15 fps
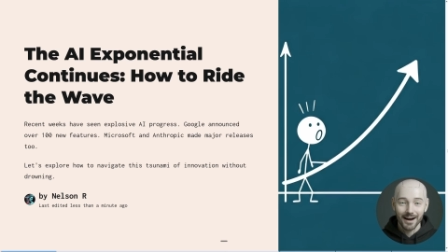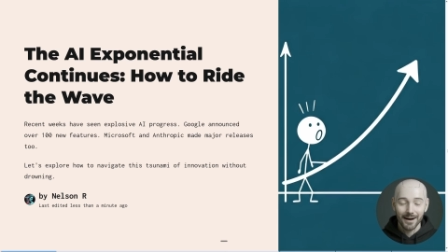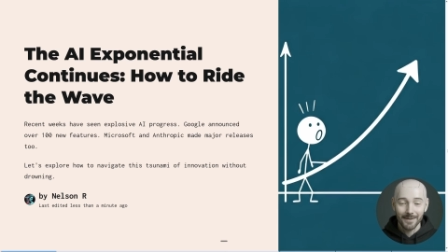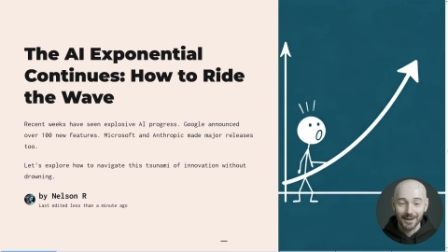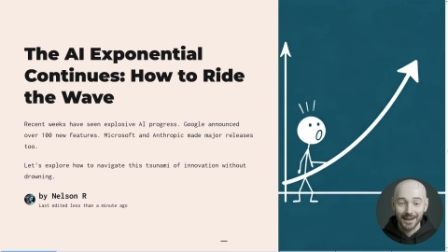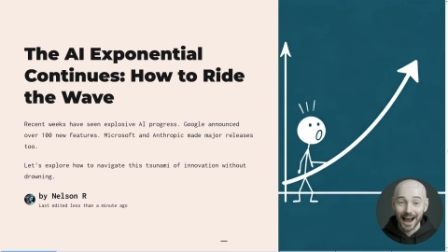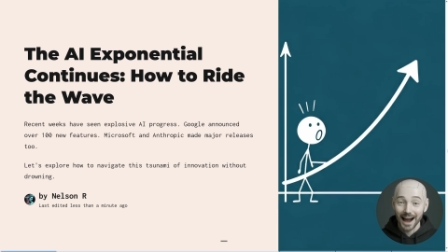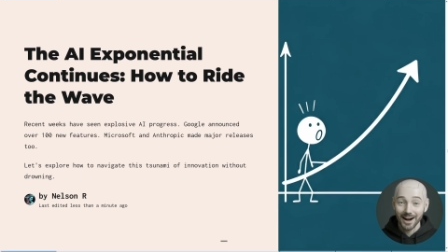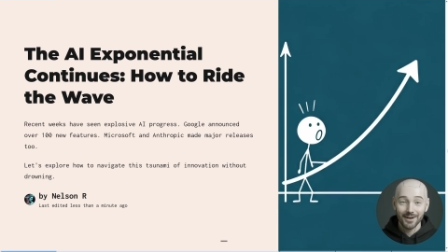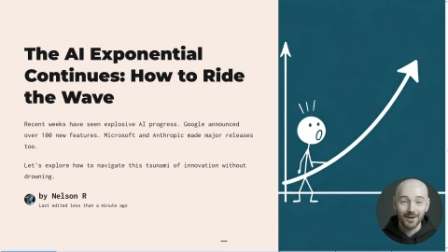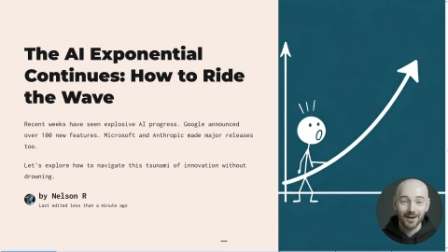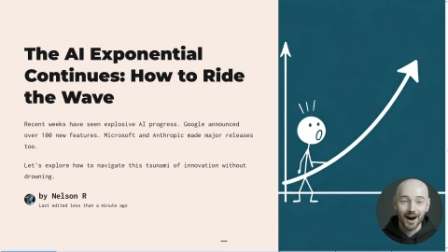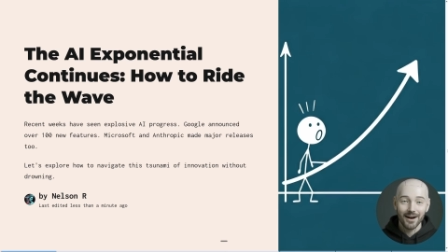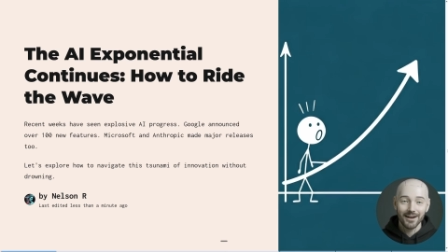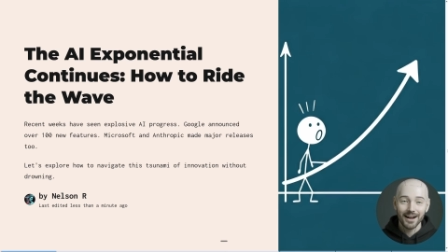but the actual
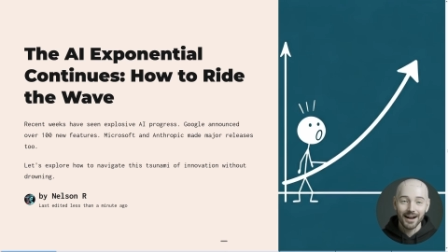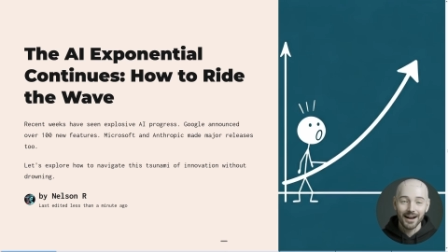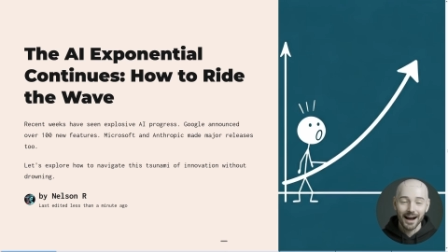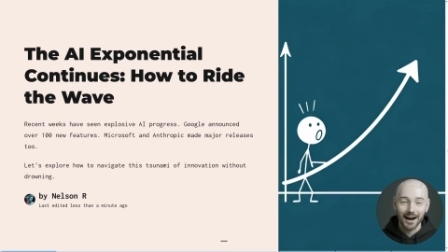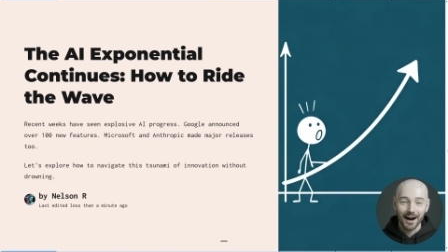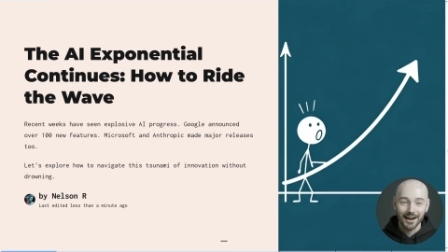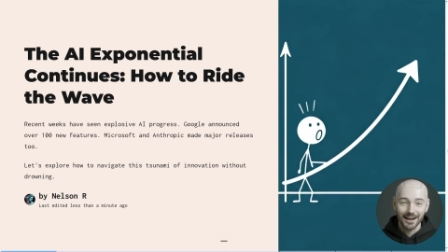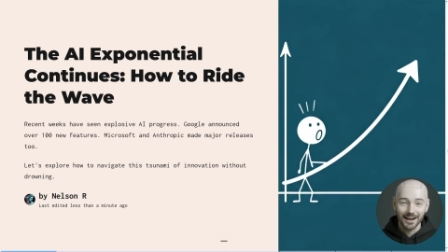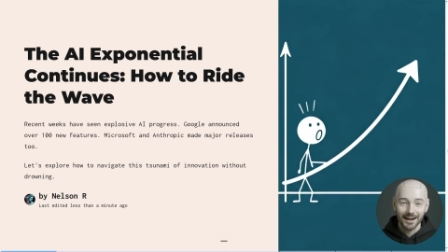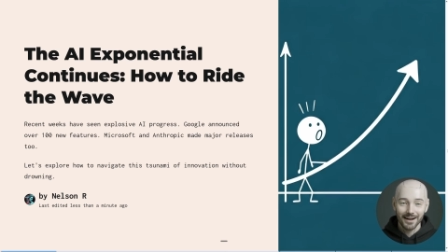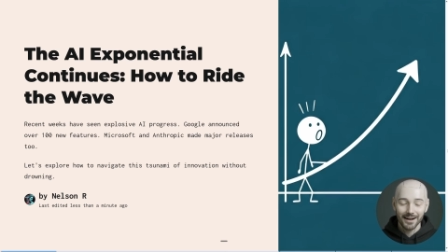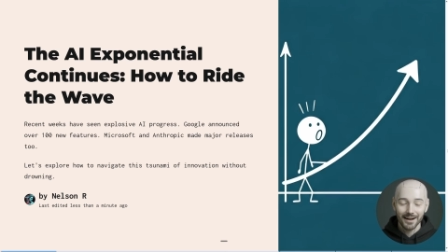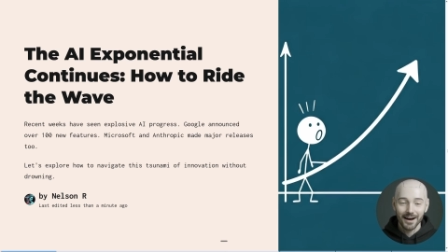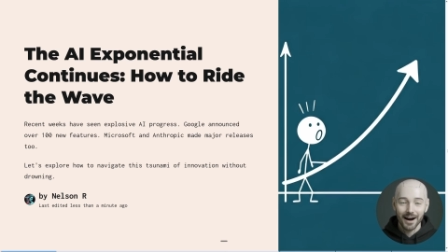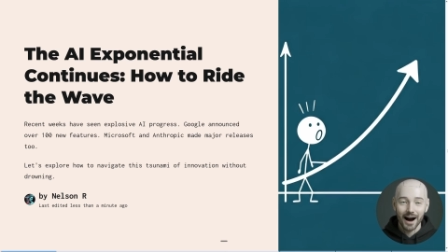content and
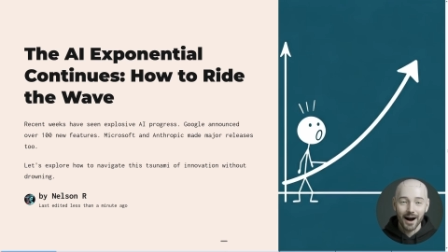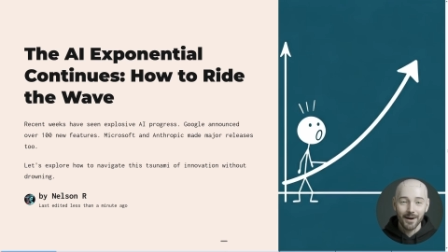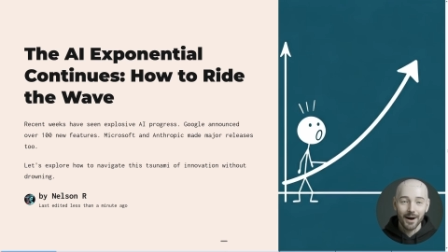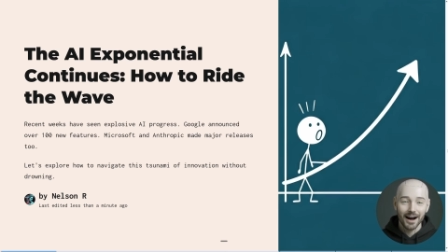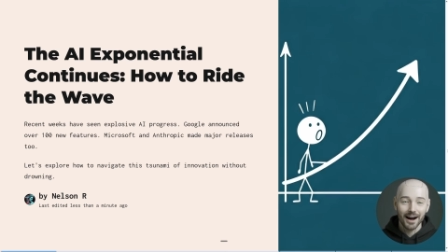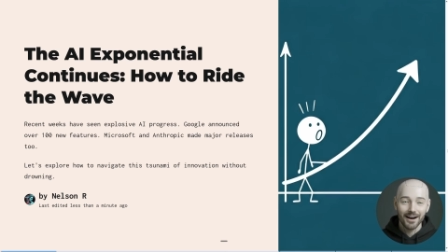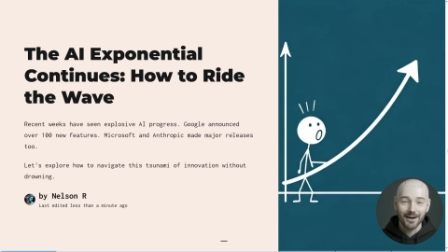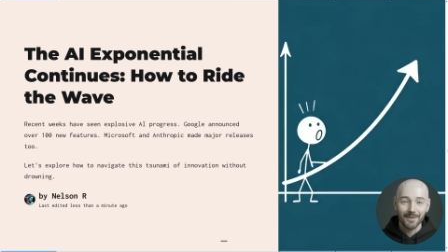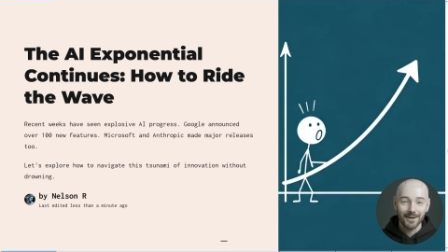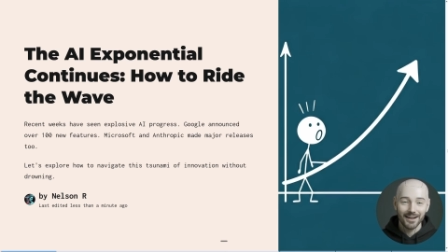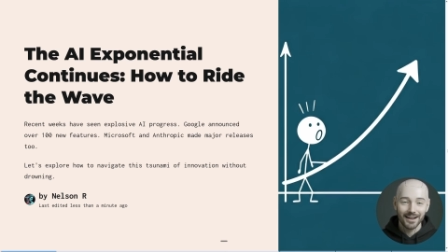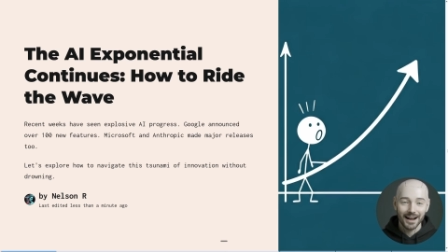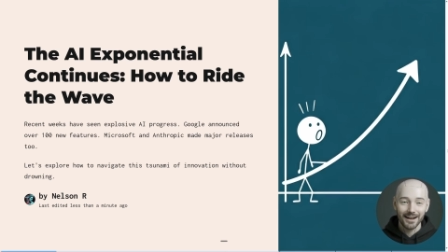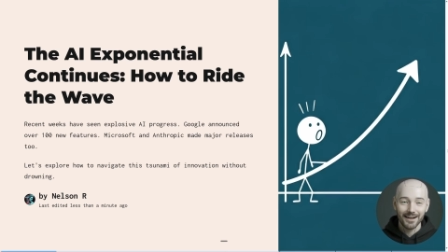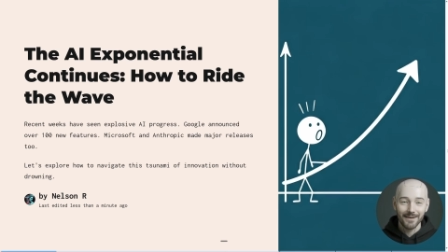ideas are
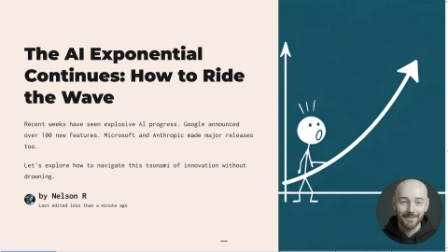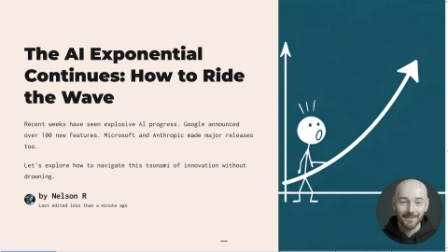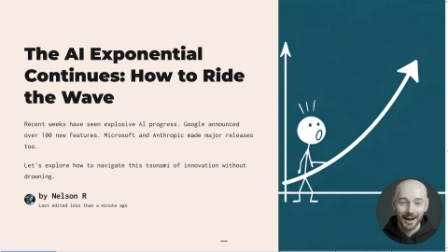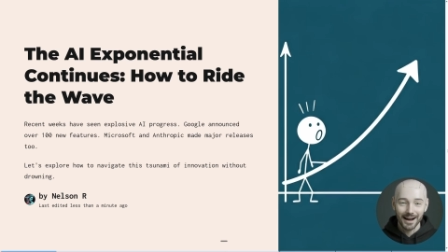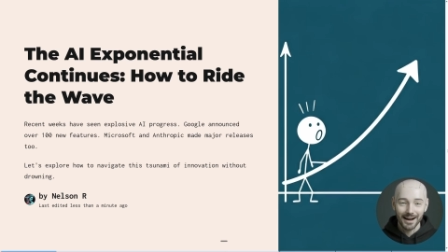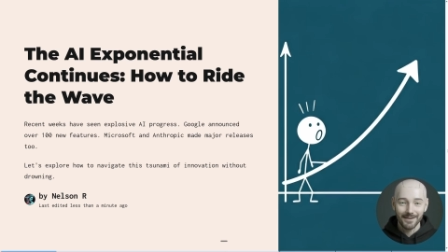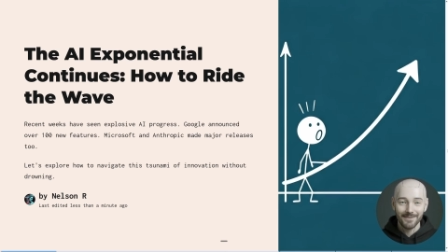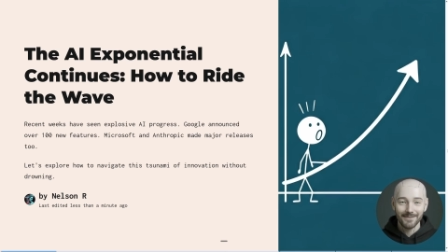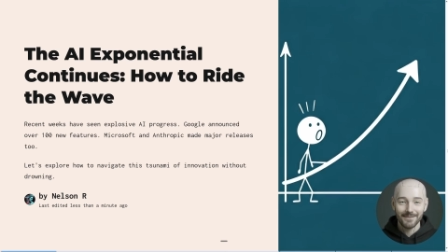100% me.